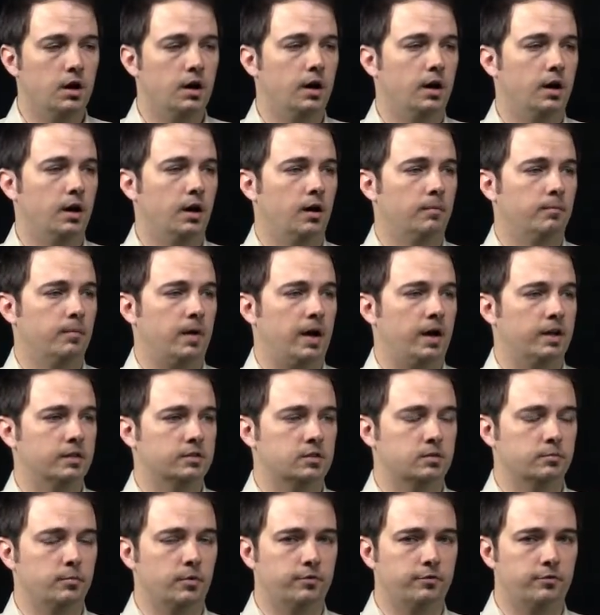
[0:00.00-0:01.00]
um, had
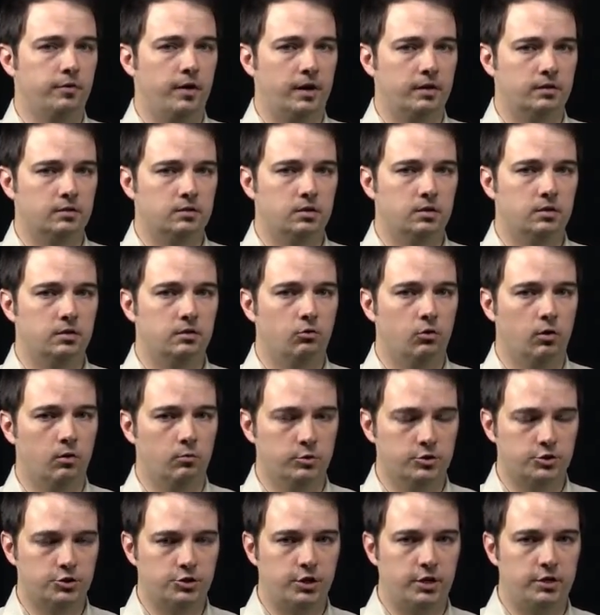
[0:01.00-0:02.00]
some effect or
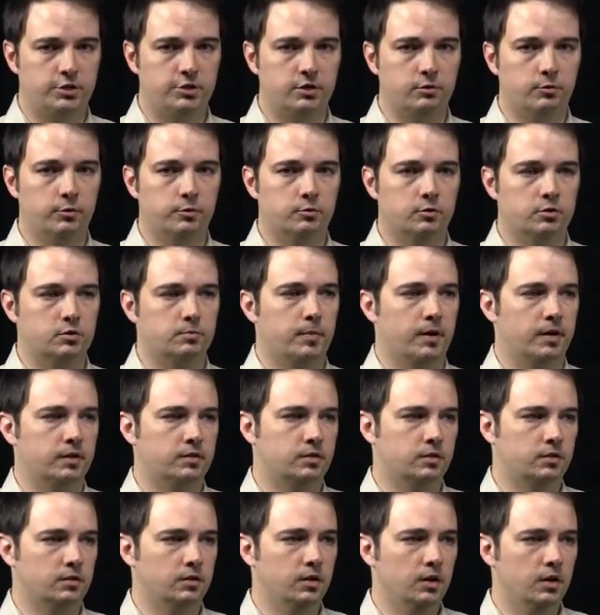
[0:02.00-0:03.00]
was changing with respect
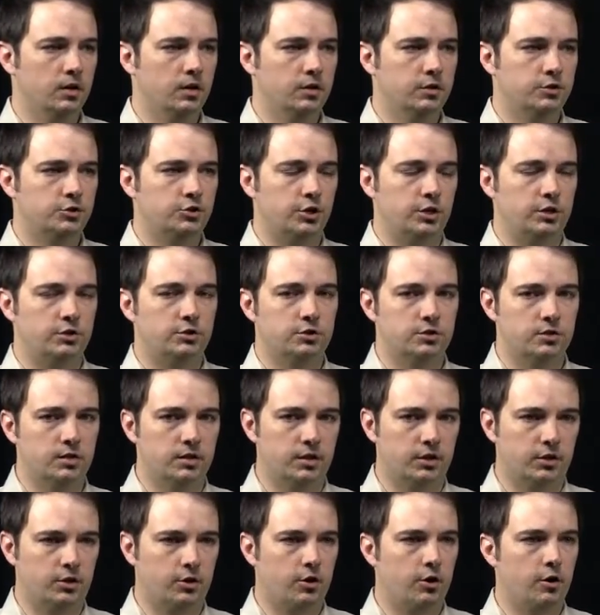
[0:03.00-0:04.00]
to changes in
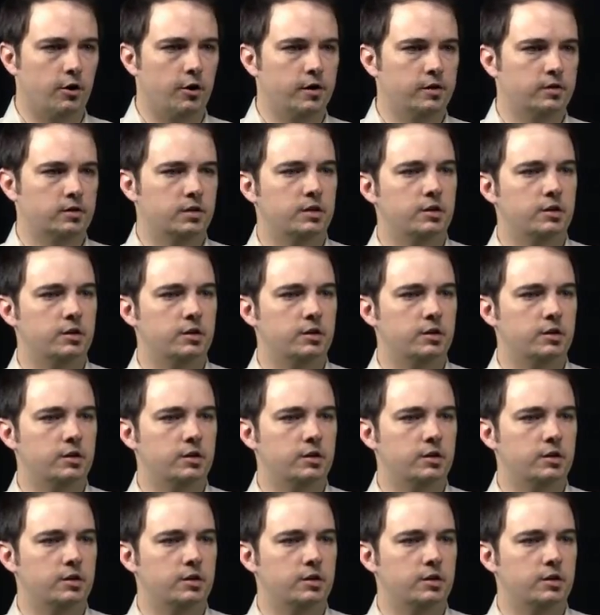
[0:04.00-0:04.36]
the current.